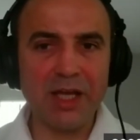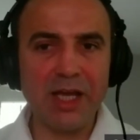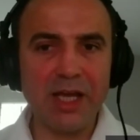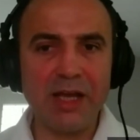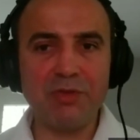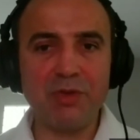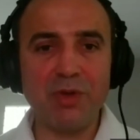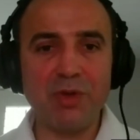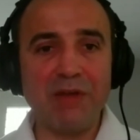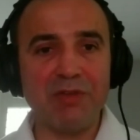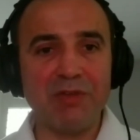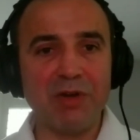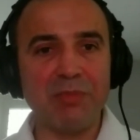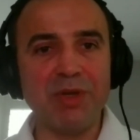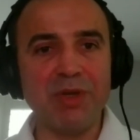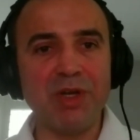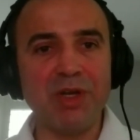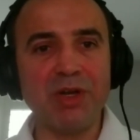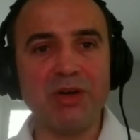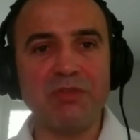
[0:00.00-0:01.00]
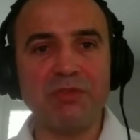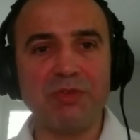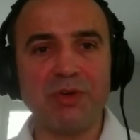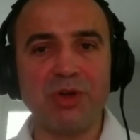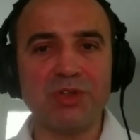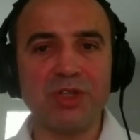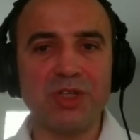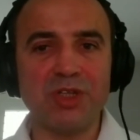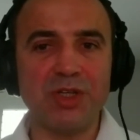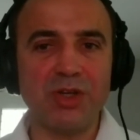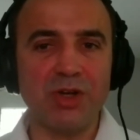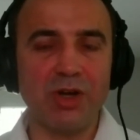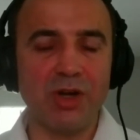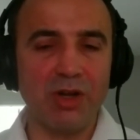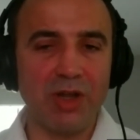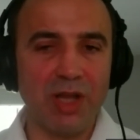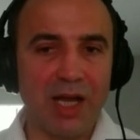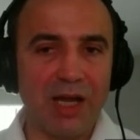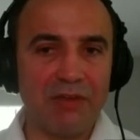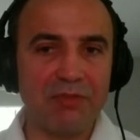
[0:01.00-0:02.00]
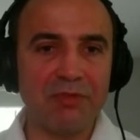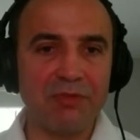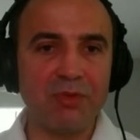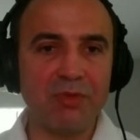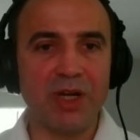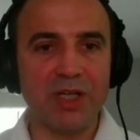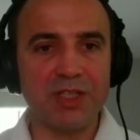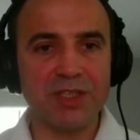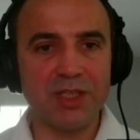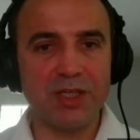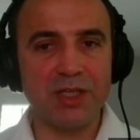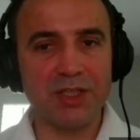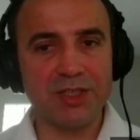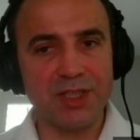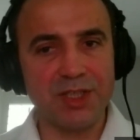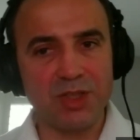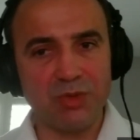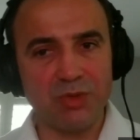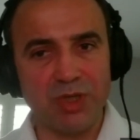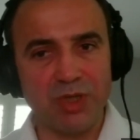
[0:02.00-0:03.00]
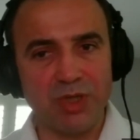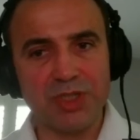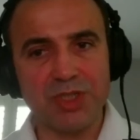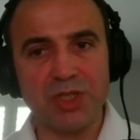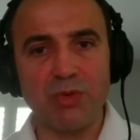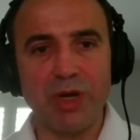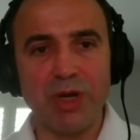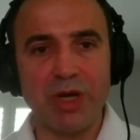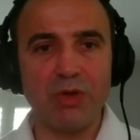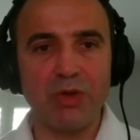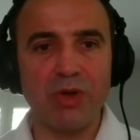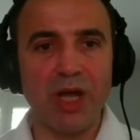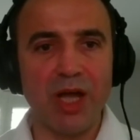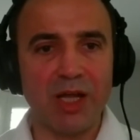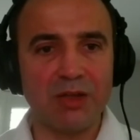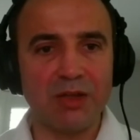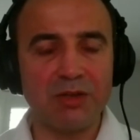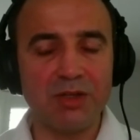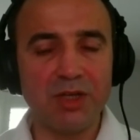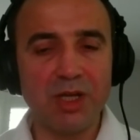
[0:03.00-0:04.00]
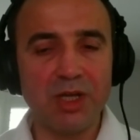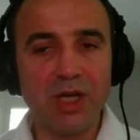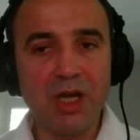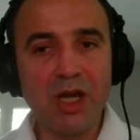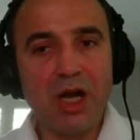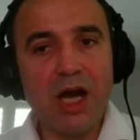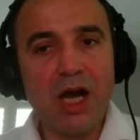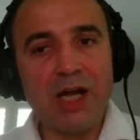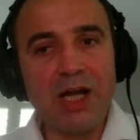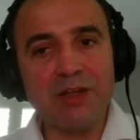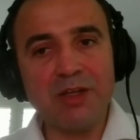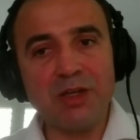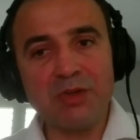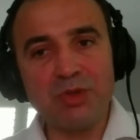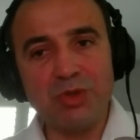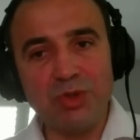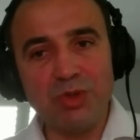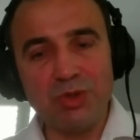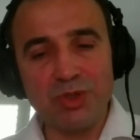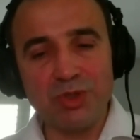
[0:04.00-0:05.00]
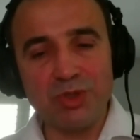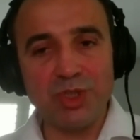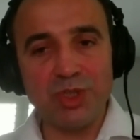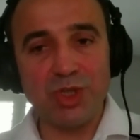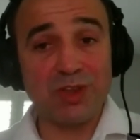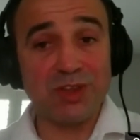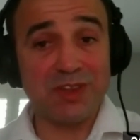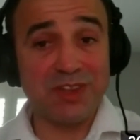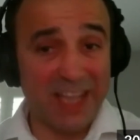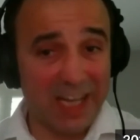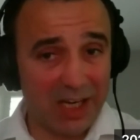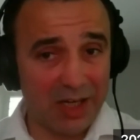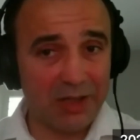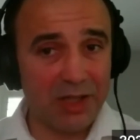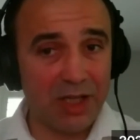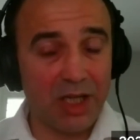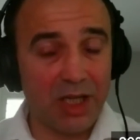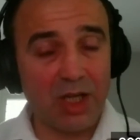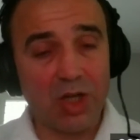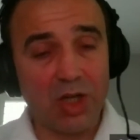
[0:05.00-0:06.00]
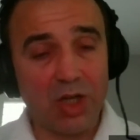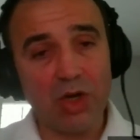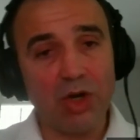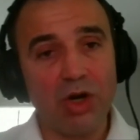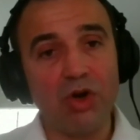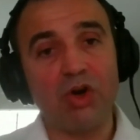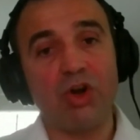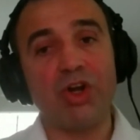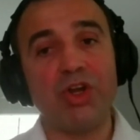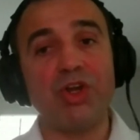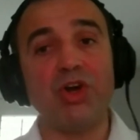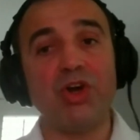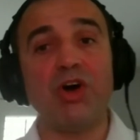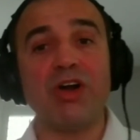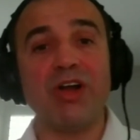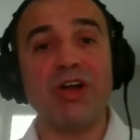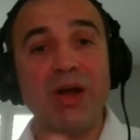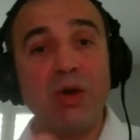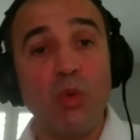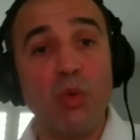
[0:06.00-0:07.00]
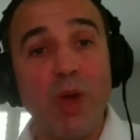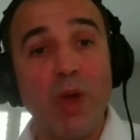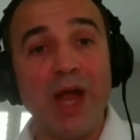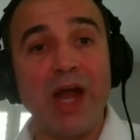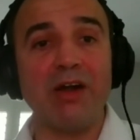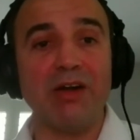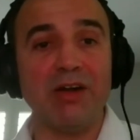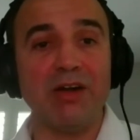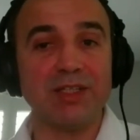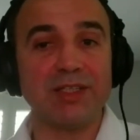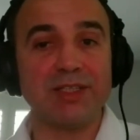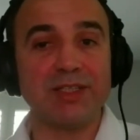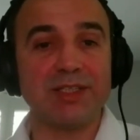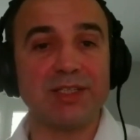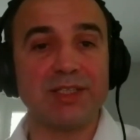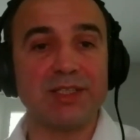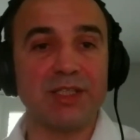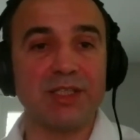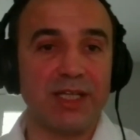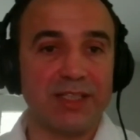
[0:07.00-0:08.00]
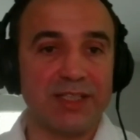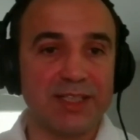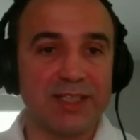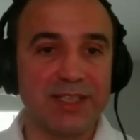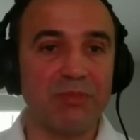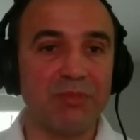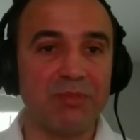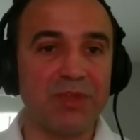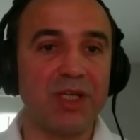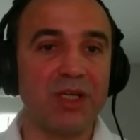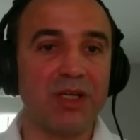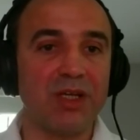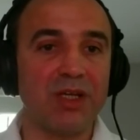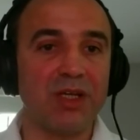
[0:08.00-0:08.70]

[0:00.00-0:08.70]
have you ever been confronted in your life in a situation where you had either to use your technique or your awareness that something